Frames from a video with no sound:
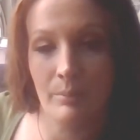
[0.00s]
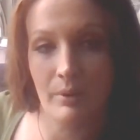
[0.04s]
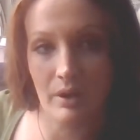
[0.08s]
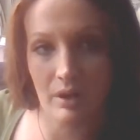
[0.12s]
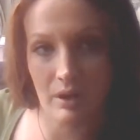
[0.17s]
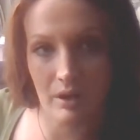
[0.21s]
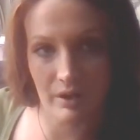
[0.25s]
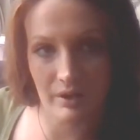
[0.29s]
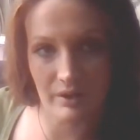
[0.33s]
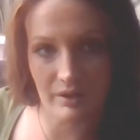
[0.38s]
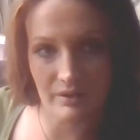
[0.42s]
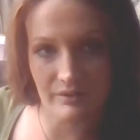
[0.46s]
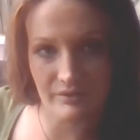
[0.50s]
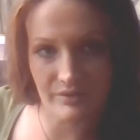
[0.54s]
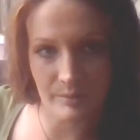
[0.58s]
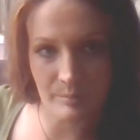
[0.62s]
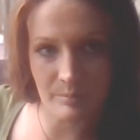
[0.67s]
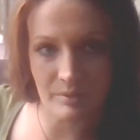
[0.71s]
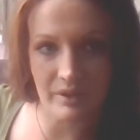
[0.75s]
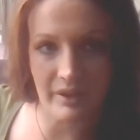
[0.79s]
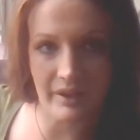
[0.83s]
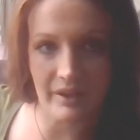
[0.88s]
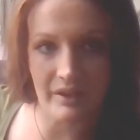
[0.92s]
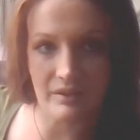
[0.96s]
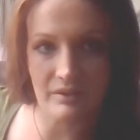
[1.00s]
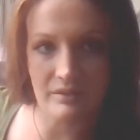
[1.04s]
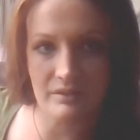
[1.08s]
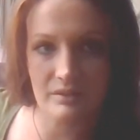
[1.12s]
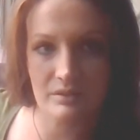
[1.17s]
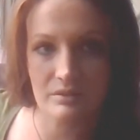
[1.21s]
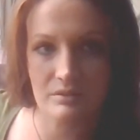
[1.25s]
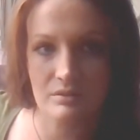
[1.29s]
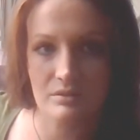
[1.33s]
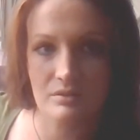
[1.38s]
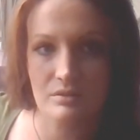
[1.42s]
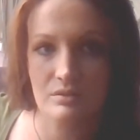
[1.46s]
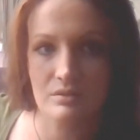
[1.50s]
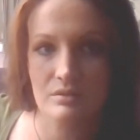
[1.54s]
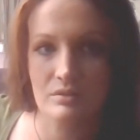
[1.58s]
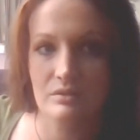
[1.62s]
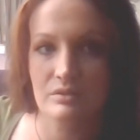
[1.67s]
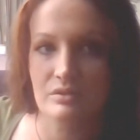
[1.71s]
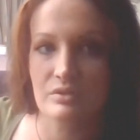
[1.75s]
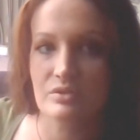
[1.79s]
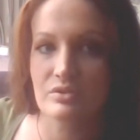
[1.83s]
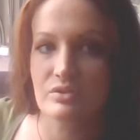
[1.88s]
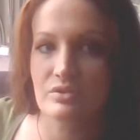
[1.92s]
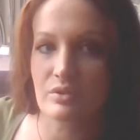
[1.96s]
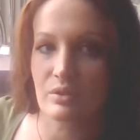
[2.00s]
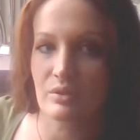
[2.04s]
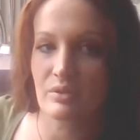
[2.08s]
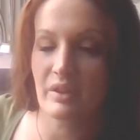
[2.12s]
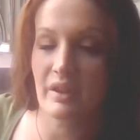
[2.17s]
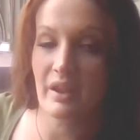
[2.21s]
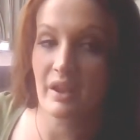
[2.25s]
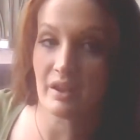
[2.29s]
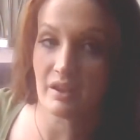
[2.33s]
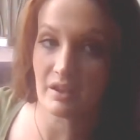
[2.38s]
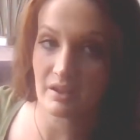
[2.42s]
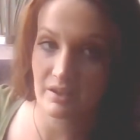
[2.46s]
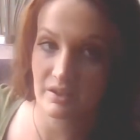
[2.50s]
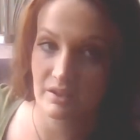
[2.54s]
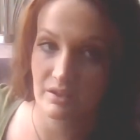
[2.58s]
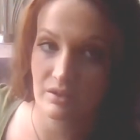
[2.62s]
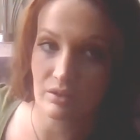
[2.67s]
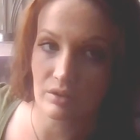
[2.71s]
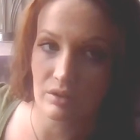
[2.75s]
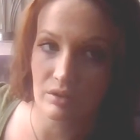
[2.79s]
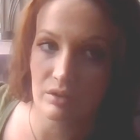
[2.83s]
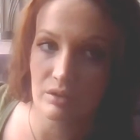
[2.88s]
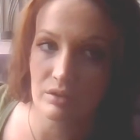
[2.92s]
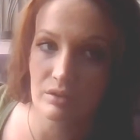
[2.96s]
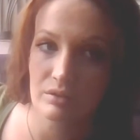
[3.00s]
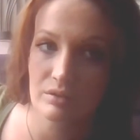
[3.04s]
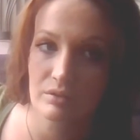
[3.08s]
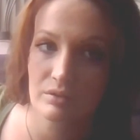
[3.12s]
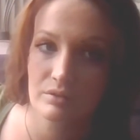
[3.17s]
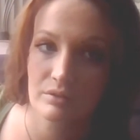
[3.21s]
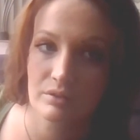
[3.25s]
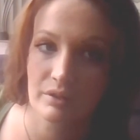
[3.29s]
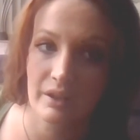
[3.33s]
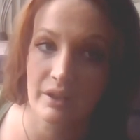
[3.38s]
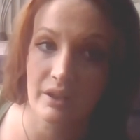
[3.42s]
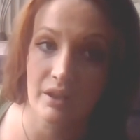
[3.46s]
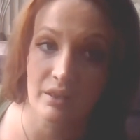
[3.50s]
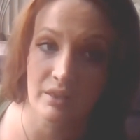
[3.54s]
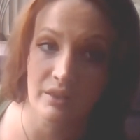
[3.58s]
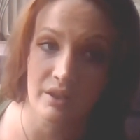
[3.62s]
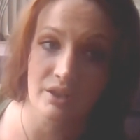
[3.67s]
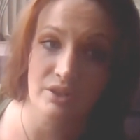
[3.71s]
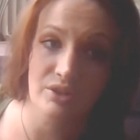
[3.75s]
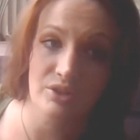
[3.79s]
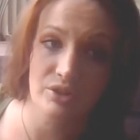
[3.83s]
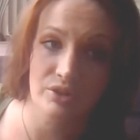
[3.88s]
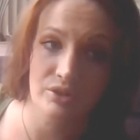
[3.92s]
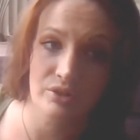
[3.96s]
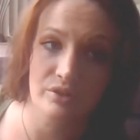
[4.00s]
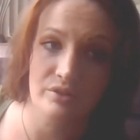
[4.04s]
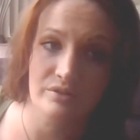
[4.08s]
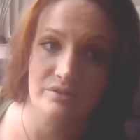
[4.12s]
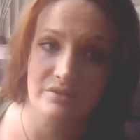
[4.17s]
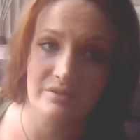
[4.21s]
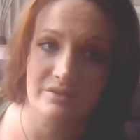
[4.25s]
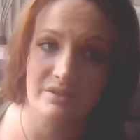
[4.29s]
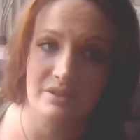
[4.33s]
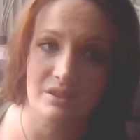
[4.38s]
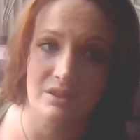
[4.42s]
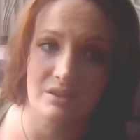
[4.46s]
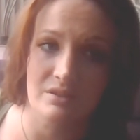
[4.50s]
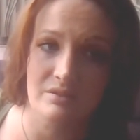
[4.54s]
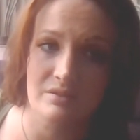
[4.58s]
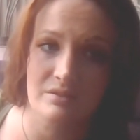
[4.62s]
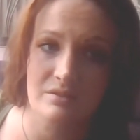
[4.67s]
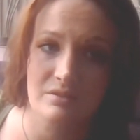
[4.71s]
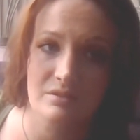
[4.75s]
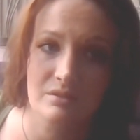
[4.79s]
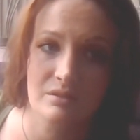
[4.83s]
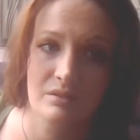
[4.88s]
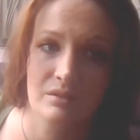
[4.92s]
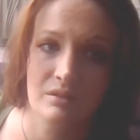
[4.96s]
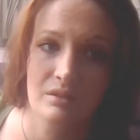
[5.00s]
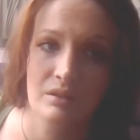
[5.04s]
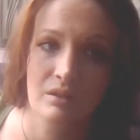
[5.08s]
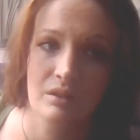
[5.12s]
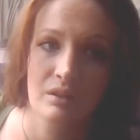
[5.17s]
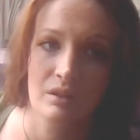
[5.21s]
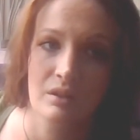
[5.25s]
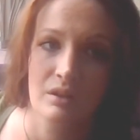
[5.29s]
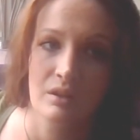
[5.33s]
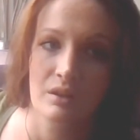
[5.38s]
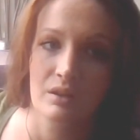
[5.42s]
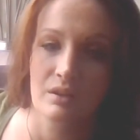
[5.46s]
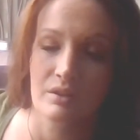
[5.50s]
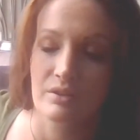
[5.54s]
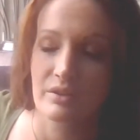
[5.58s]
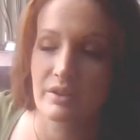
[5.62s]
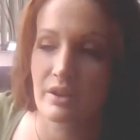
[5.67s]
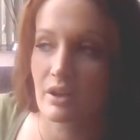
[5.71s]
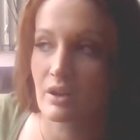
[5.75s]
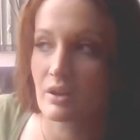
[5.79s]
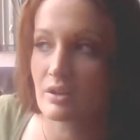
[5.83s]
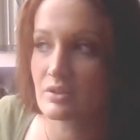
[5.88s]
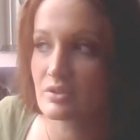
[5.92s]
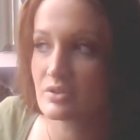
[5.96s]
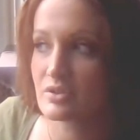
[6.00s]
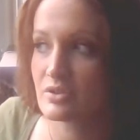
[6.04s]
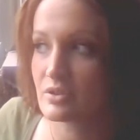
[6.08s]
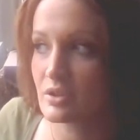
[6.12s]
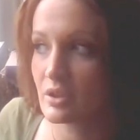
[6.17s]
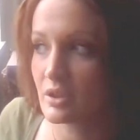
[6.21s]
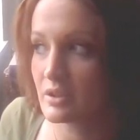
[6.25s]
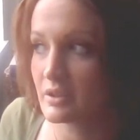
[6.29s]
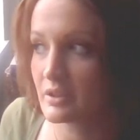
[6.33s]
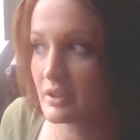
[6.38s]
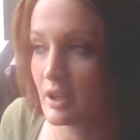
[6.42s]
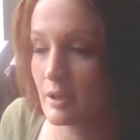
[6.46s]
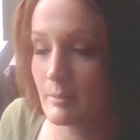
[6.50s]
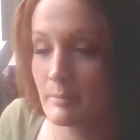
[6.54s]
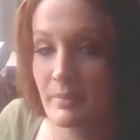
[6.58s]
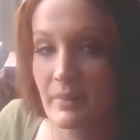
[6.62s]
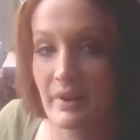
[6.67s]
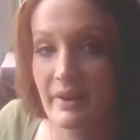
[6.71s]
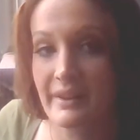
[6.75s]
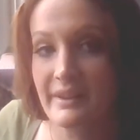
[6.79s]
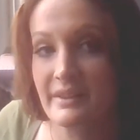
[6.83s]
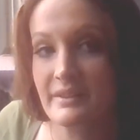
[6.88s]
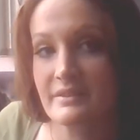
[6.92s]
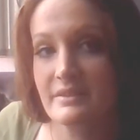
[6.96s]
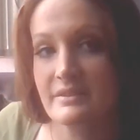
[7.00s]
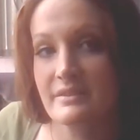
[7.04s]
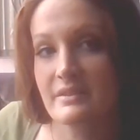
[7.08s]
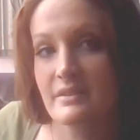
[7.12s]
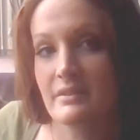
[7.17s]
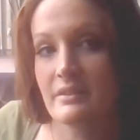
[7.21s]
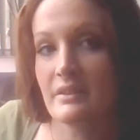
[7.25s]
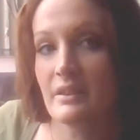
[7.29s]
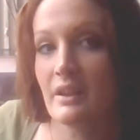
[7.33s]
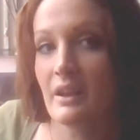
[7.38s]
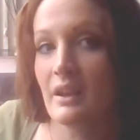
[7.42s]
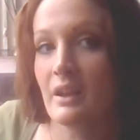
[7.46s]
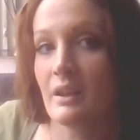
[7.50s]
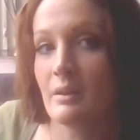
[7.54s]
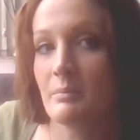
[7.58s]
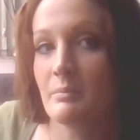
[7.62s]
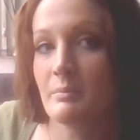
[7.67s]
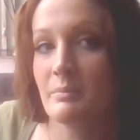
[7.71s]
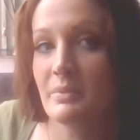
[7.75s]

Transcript: part of the plant. So they heal and they cure disease. There are certain companies that,